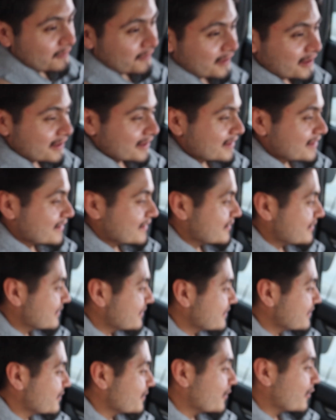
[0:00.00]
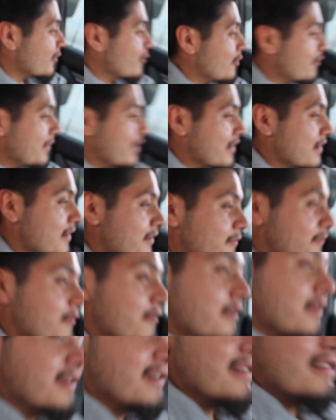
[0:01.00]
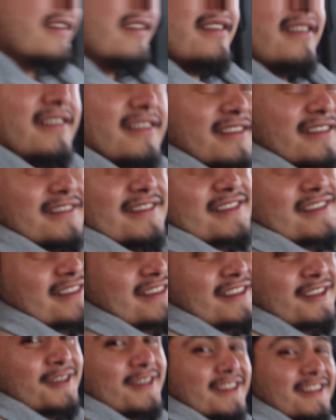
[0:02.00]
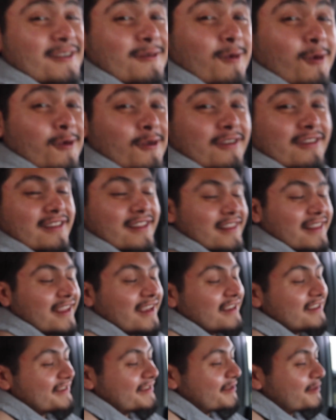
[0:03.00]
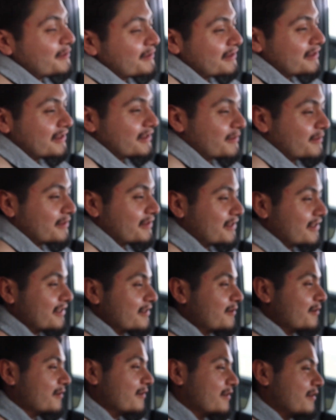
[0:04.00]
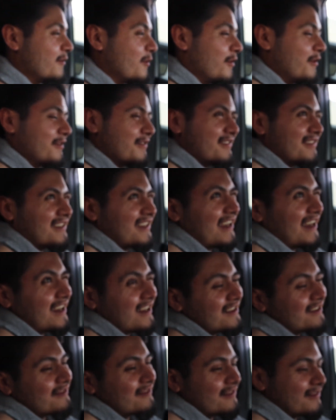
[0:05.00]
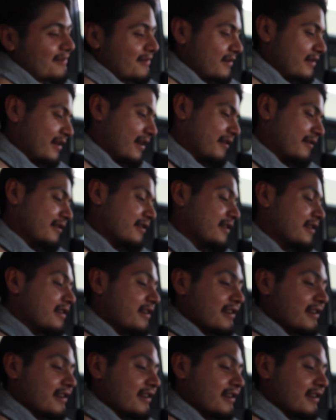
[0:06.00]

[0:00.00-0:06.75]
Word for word: Fuck it. Tomorrow we'll make up for it. Still hit the quarter of the day, so we're good. We're Cause say so gonna give me that I'm dumb.